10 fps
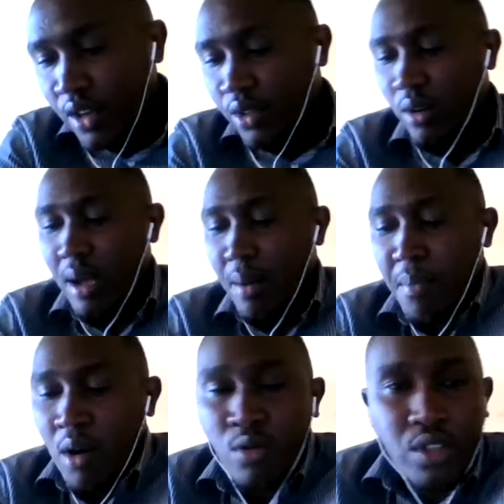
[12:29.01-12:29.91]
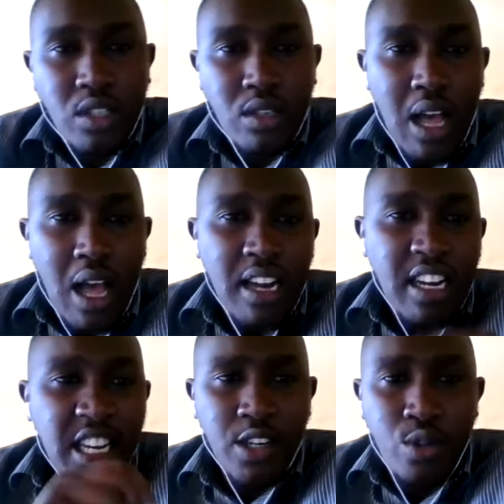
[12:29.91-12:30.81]
Talk about uh,
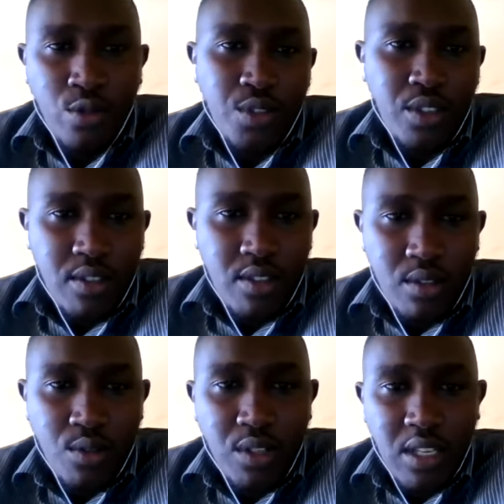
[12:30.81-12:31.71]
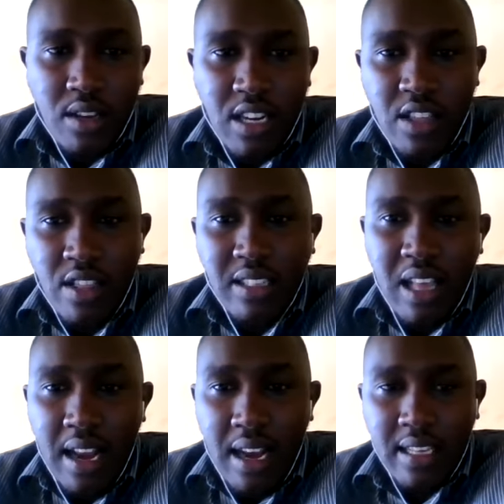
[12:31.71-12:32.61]
needles. You see, these
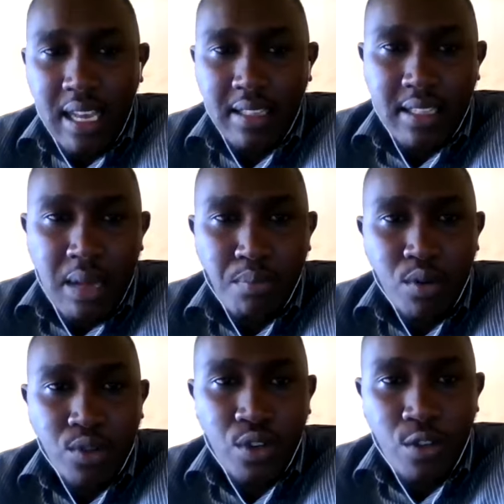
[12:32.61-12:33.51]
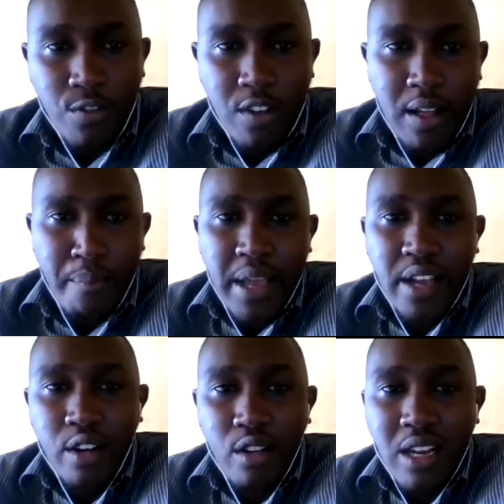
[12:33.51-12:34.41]
are examples of uh,
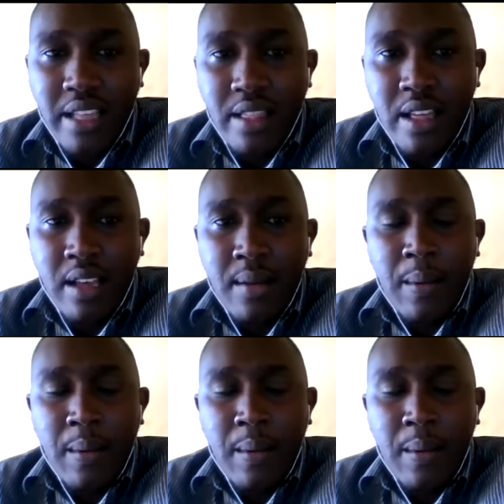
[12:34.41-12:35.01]
microlith,